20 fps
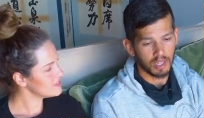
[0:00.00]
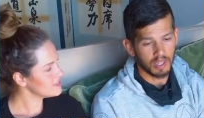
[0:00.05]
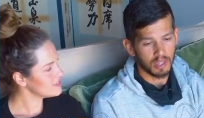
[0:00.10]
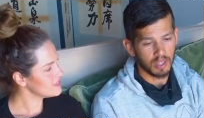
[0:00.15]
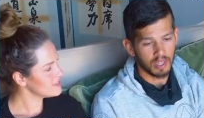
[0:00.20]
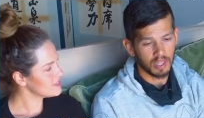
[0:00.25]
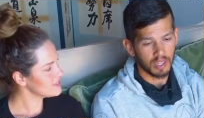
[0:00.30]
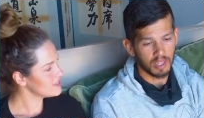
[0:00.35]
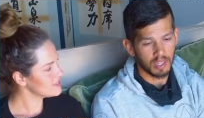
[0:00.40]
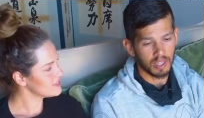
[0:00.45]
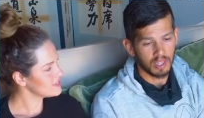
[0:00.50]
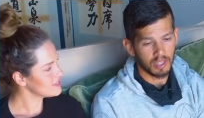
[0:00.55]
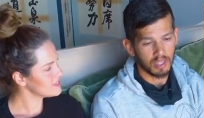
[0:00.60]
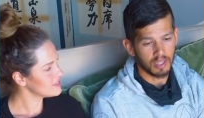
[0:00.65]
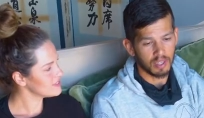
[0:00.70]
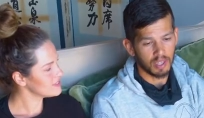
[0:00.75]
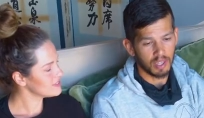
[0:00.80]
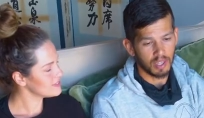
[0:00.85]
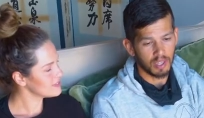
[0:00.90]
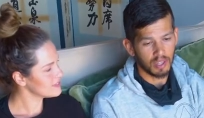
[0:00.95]
Speaker 1: And then
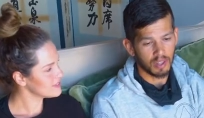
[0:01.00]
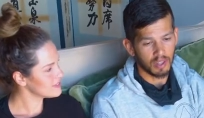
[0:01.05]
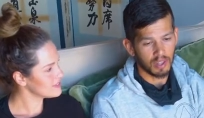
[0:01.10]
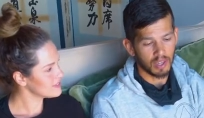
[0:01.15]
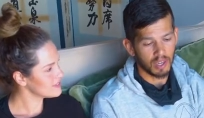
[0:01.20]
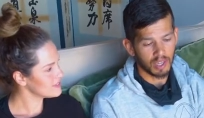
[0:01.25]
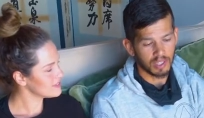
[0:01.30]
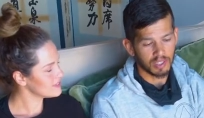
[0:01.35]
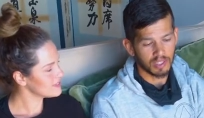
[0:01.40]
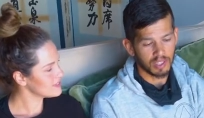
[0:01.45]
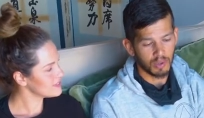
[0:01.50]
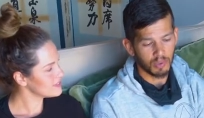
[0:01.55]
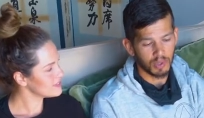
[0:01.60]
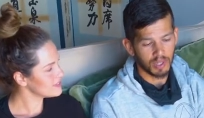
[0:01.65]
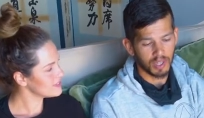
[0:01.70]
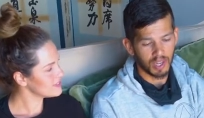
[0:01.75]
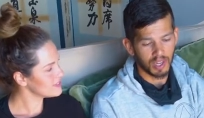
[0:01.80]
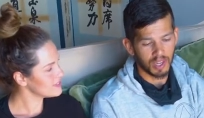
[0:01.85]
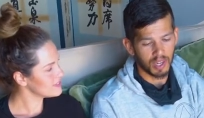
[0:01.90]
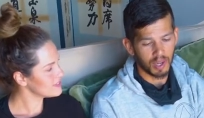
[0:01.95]
the next day we
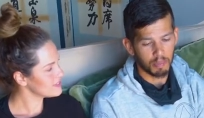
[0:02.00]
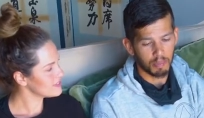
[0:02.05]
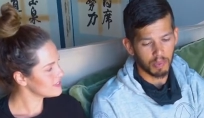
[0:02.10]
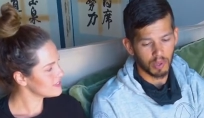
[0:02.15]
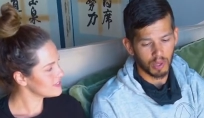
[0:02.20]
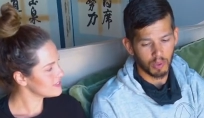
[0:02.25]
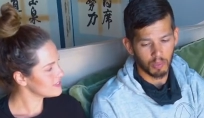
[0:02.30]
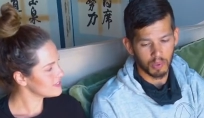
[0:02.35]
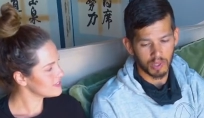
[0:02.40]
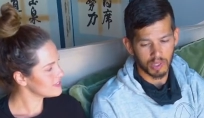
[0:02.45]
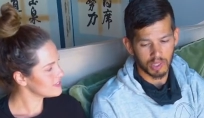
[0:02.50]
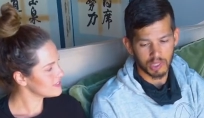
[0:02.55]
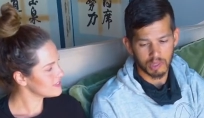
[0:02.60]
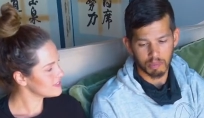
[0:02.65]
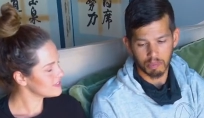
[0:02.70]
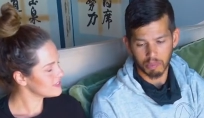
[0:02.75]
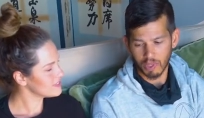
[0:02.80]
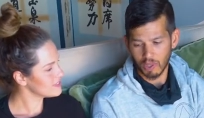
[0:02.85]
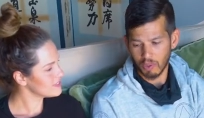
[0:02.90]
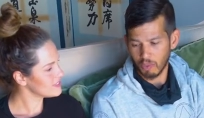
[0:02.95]
got up and we
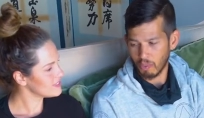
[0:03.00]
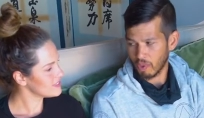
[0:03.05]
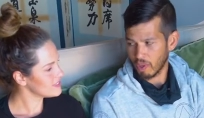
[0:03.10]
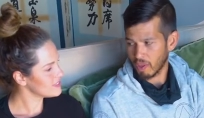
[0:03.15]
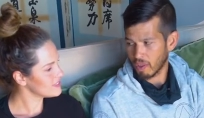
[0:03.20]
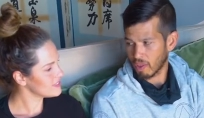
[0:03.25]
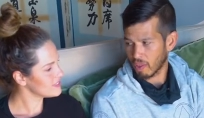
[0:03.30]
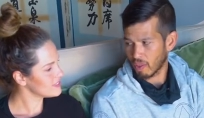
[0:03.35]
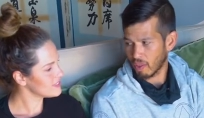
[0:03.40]
split with